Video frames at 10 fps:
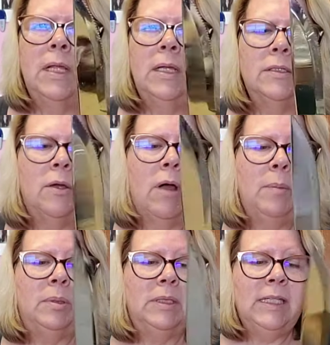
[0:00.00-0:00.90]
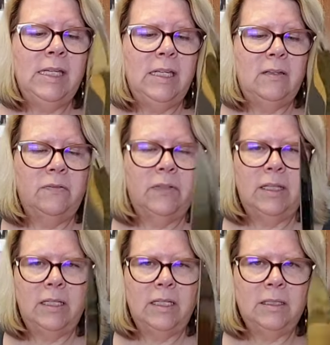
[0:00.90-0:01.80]
So I believe
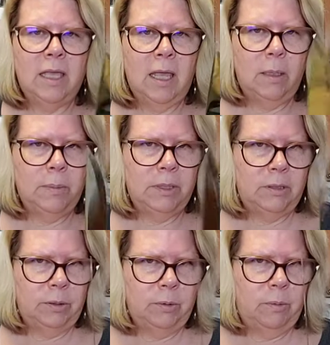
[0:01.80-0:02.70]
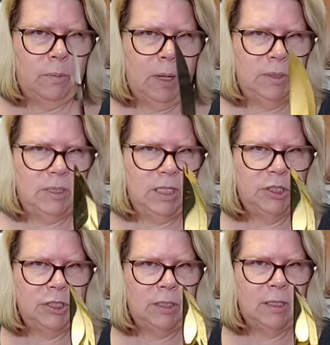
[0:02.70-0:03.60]
that these came into my
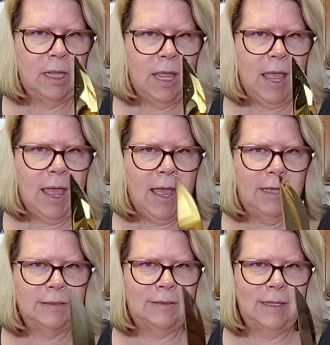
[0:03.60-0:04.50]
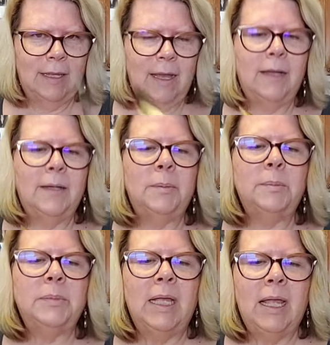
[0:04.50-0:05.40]
possession as
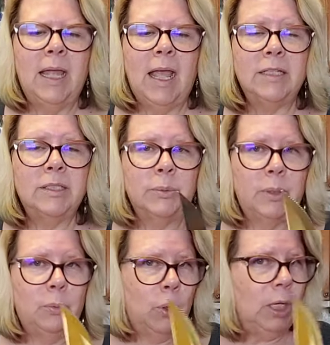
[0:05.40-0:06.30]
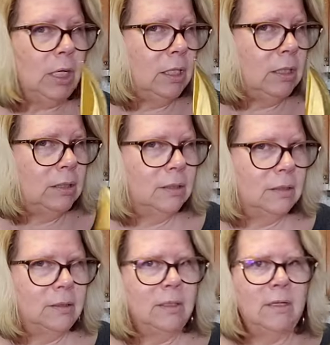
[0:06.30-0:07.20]
a reward
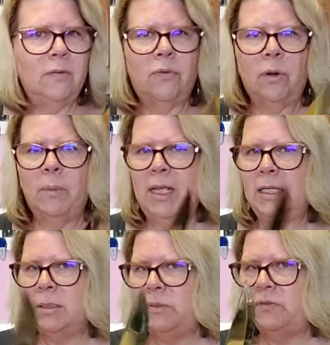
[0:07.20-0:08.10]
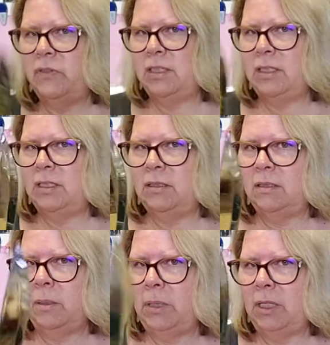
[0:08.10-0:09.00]
for my husband fixing
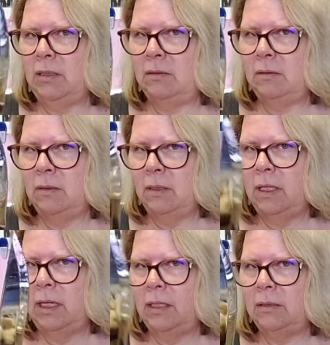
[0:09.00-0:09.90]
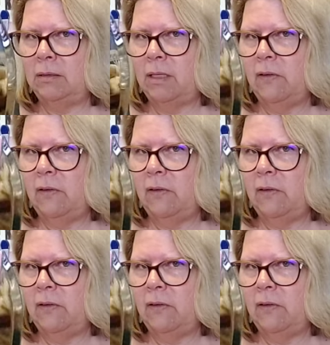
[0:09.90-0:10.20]
something in a